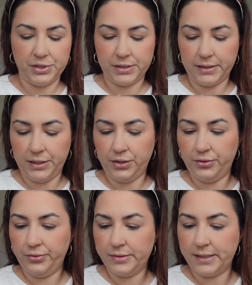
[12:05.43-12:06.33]
just going to
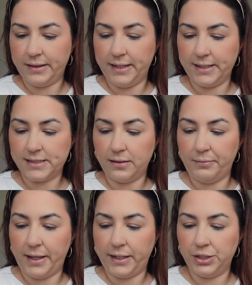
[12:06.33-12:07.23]
use this
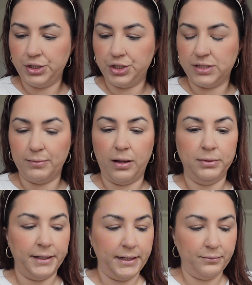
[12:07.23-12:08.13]
Mange small
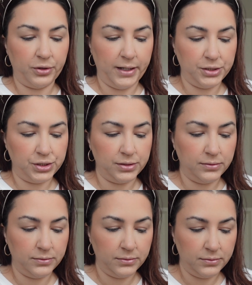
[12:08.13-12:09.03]
blending brush
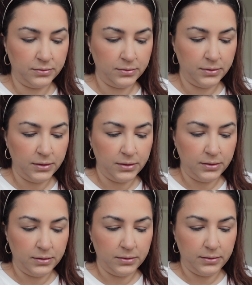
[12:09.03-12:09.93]

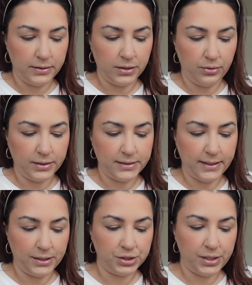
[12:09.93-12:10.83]
and go into
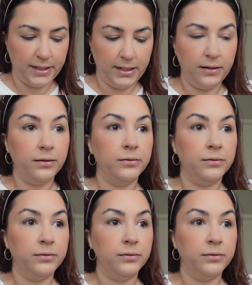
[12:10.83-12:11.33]
that shade.